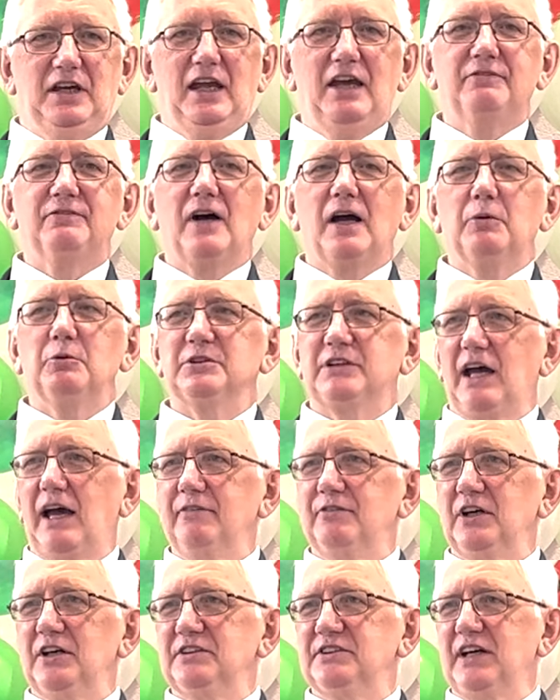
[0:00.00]
if I would
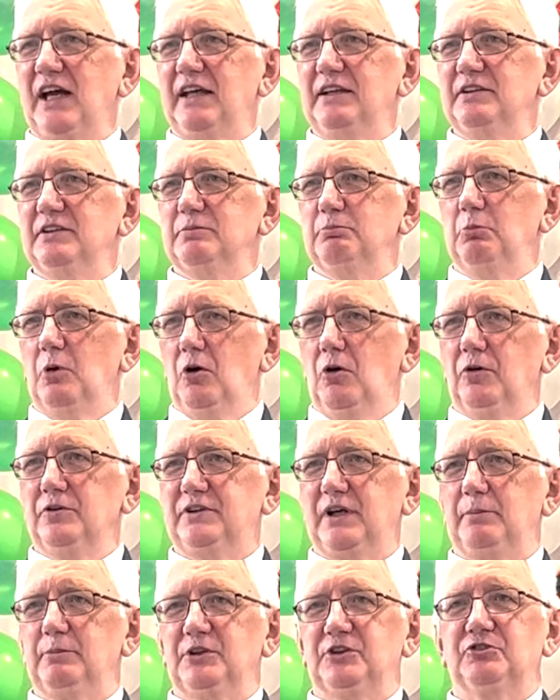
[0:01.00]
ever attend more
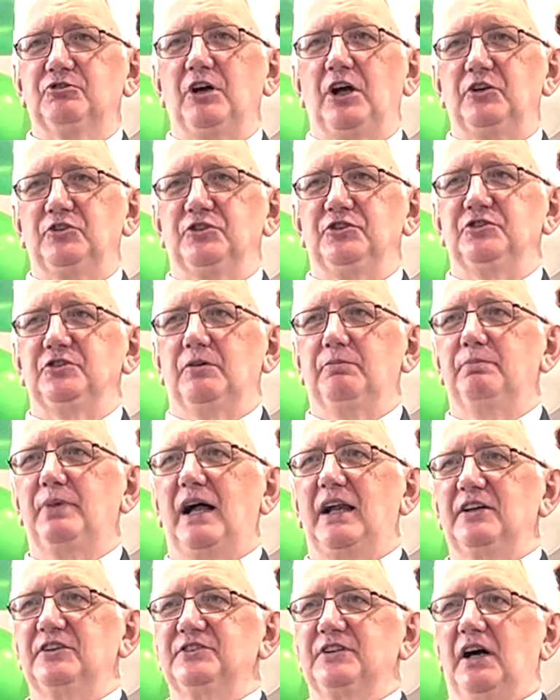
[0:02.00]
demonstrations on
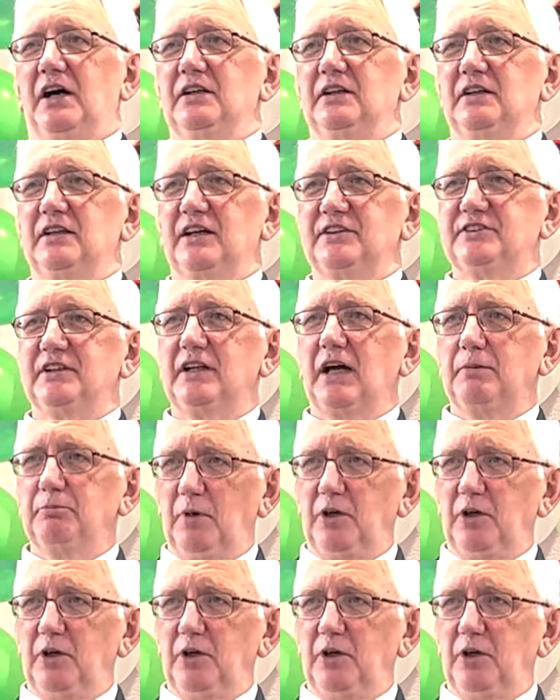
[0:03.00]
Palestine, and I said, I